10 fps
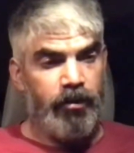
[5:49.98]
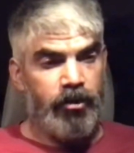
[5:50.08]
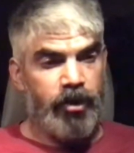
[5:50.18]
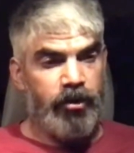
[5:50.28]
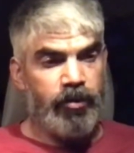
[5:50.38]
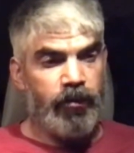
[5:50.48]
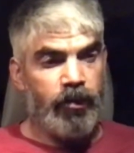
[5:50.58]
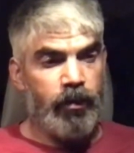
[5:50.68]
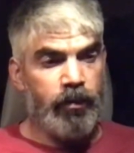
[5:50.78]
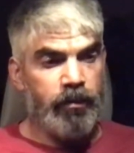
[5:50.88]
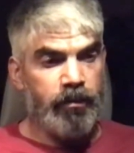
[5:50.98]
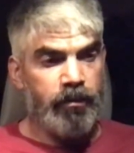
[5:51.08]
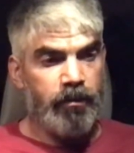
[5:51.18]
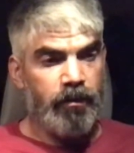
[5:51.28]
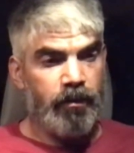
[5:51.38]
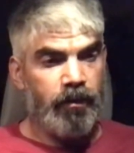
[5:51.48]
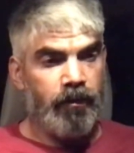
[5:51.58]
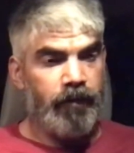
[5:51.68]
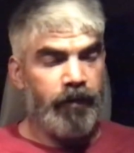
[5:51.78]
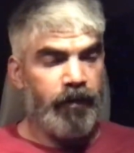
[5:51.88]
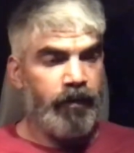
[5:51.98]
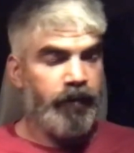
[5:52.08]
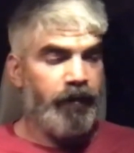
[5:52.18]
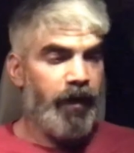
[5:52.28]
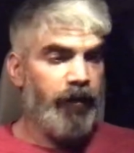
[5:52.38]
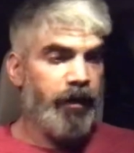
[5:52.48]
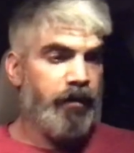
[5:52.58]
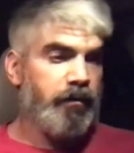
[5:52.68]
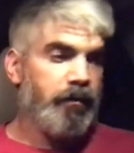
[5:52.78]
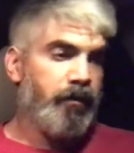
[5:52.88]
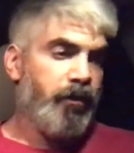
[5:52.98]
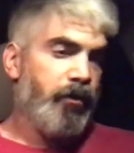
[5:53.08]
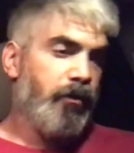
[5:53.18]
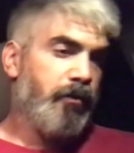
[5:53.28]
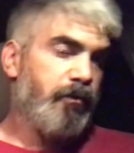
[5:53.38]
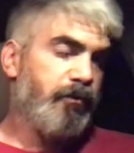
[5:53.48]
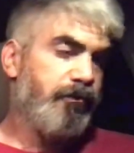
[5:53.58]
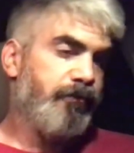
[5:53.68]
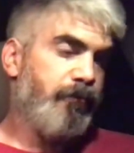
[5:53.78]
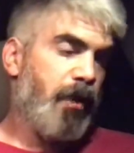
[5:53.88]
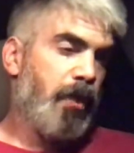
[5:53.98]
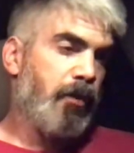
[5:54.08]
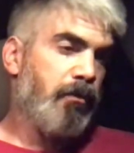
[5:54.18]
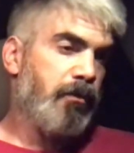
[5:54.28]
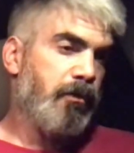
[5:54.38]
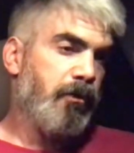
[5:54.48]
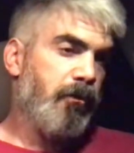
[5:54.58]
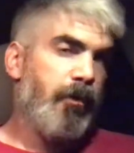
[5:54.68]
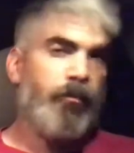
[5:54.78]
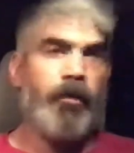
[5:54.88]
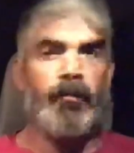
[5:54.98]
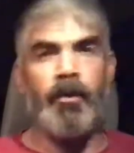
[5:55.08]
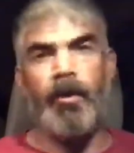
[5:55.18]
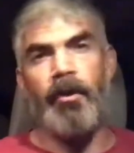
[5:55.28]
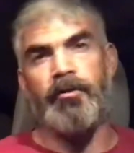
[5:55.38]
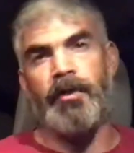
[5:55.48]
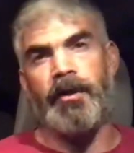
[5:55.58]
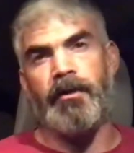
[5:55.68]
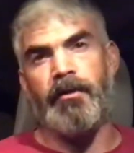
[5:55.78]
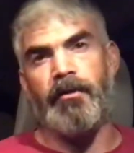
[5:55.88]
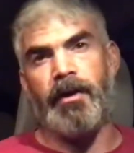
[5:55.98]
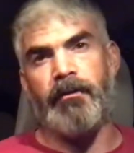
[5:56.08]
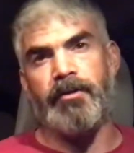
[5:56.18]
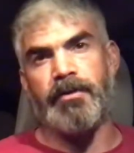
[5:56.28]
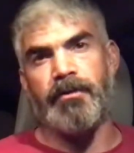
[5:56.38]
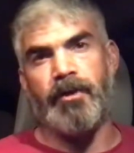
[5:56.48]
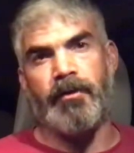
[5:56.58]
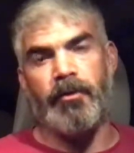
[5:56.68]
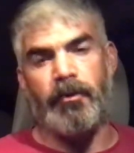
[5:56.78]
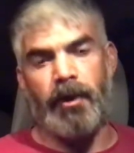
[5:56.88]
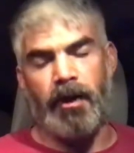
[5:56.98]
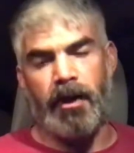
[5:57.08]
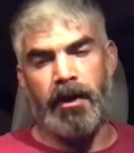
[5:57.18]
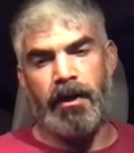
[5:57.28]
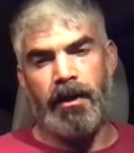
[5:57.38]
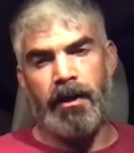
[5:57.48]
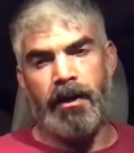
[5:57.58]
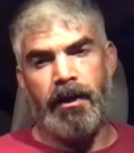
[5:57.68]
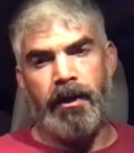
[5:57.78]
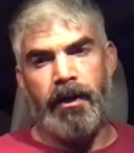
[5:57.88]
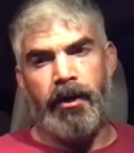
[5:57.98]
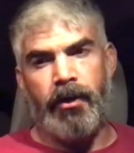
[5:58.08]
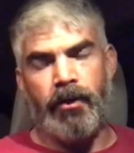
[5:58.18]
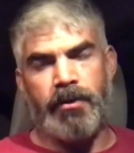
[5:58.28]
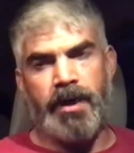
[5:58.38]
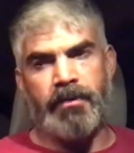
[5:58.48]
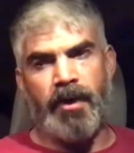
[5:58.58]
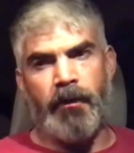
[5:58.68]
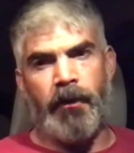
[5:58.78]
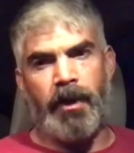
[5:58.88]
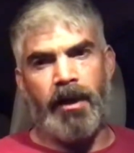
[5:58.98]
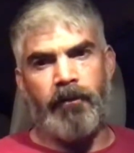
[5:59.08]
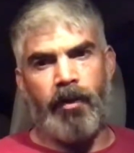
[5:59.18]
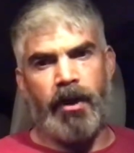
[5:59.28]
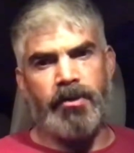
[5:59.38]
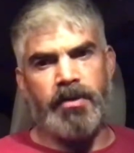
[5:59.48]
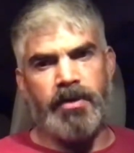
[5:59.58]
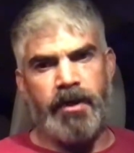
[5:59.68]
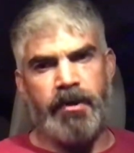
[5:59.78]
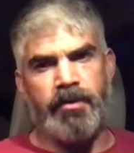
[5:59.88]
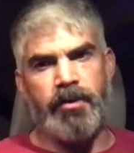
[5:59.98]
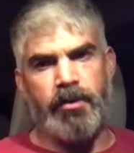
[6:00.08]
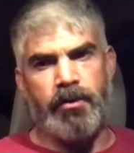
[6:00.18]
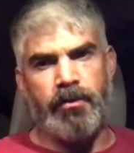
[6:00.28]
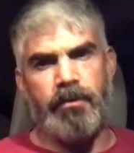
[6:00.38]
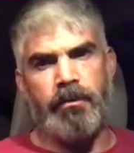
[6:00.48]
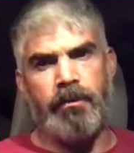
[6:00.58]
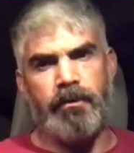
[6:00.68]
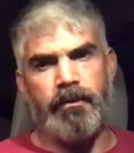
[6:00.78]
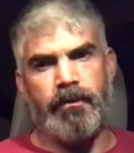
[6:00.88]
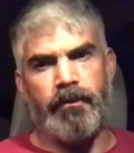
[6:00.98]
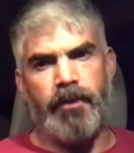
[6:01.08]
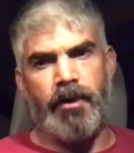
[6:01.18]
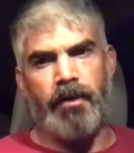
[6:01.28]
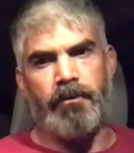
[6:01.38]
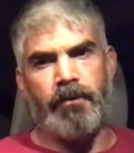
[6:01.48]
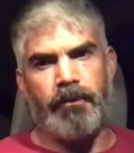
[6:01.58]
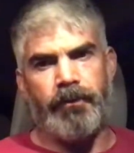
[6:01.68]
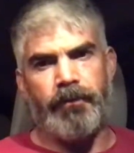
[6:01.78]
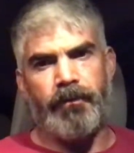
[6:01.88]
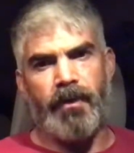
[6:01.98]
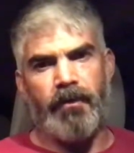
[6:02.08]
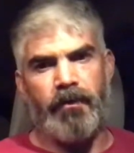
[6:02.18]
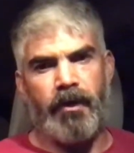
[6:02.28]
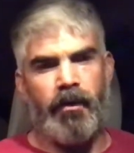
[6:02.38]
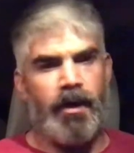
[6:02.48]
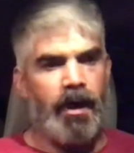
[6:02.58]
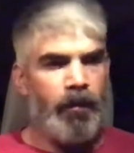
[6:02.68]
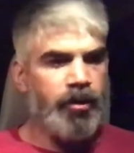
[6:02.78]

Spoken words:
change the tune of the family, you know, motto with regard to eating whatever's in front of you. But you know, it was at a time in my life where I just needed to, you know, figure out how